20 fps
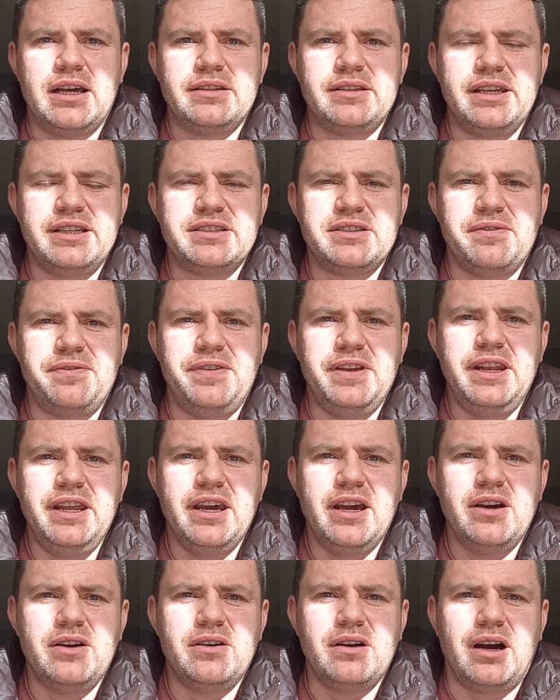There's a
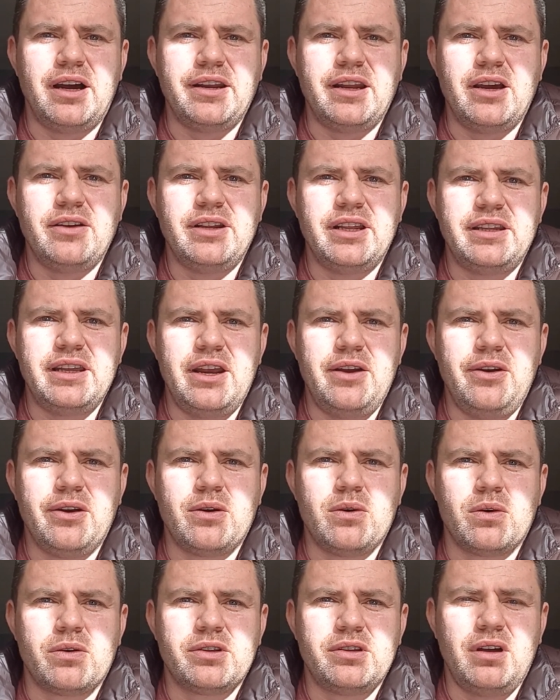video I know that
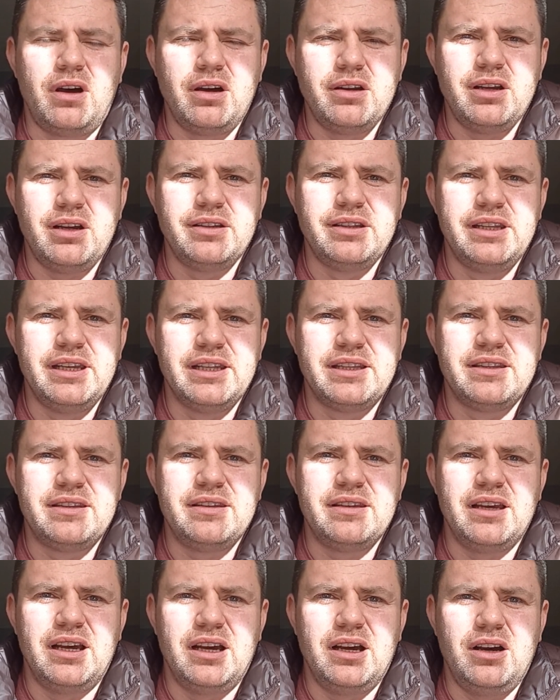Eric Cortana did
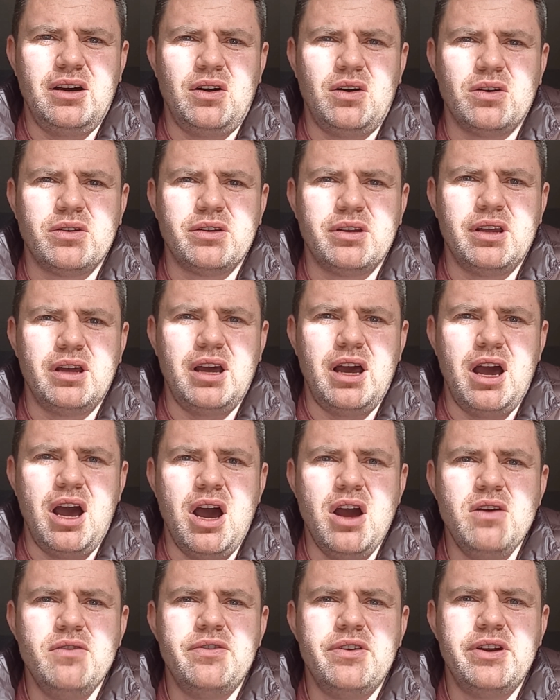on
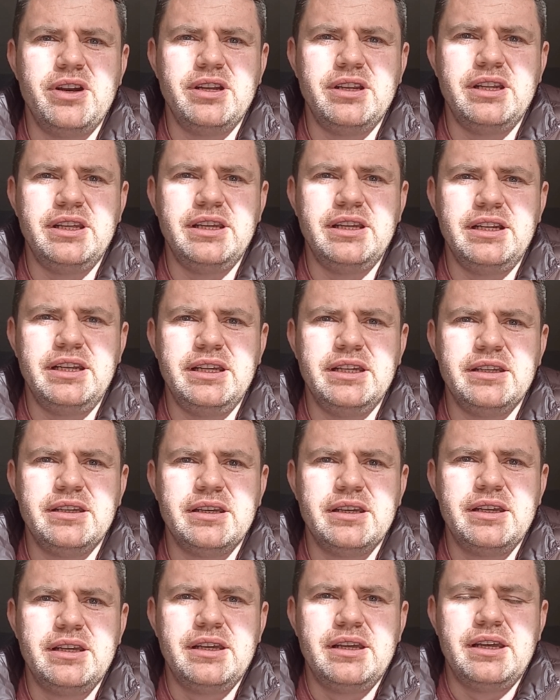over
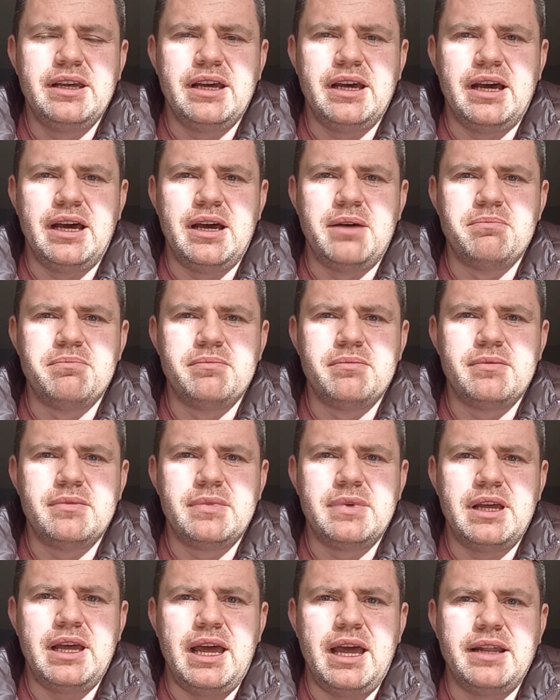annealing,
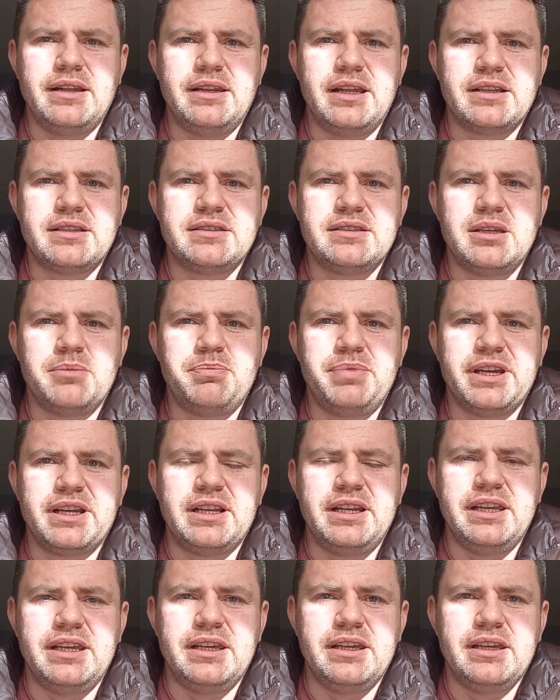and that's
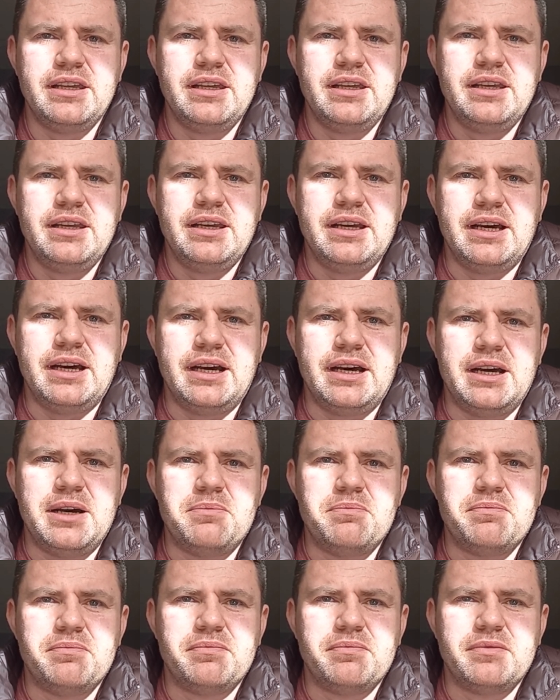typically
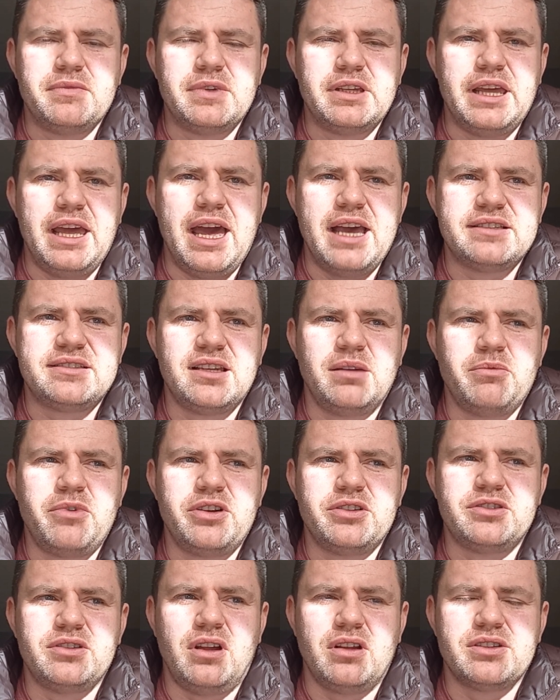some
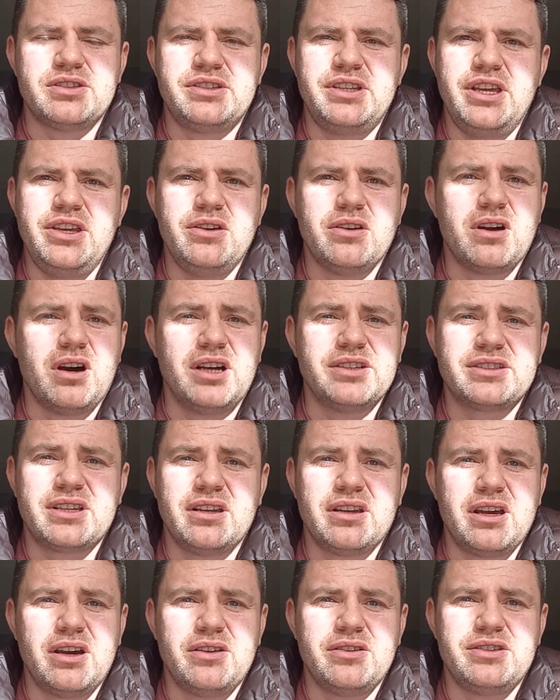results there. You guys
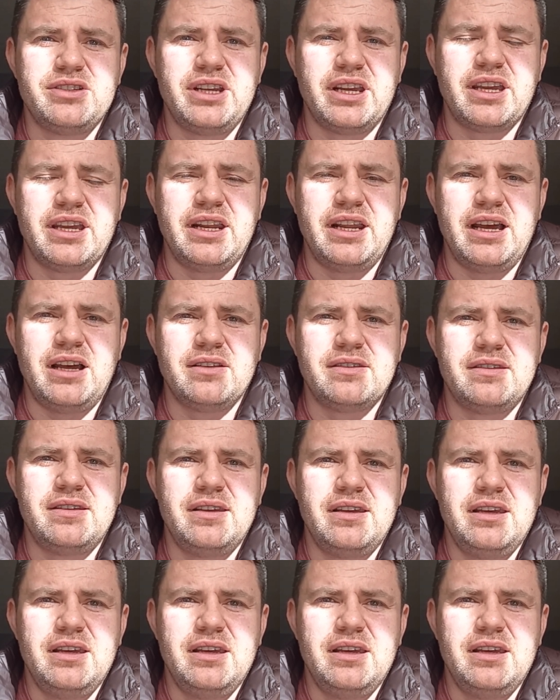can go and check it out.